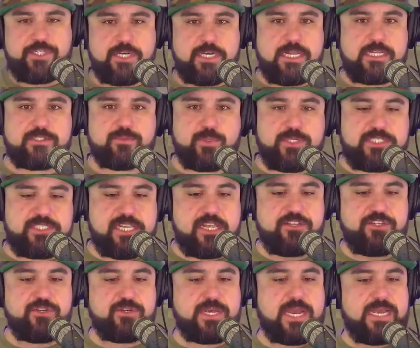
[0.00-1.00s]
And as we
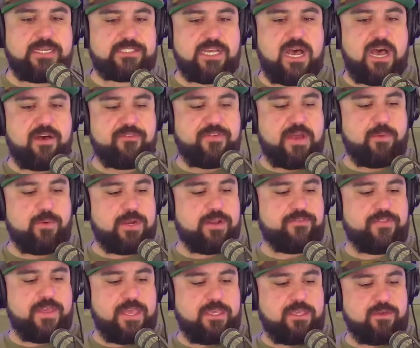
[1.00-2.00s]
send you guys off, I want to
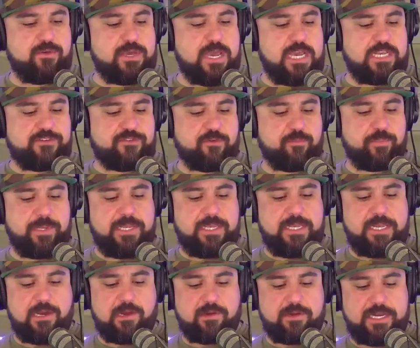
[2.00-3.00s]
thank you guys for being
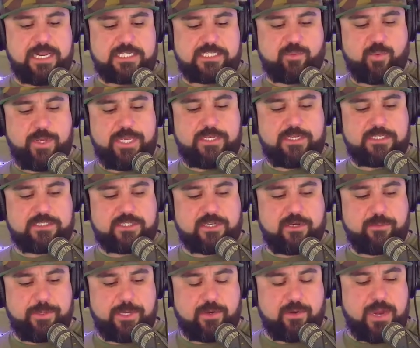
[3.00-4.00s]
here. Next week is going
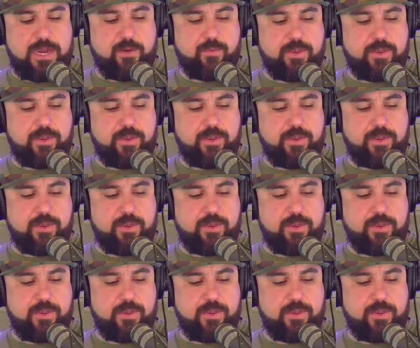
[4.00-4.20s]
to be great.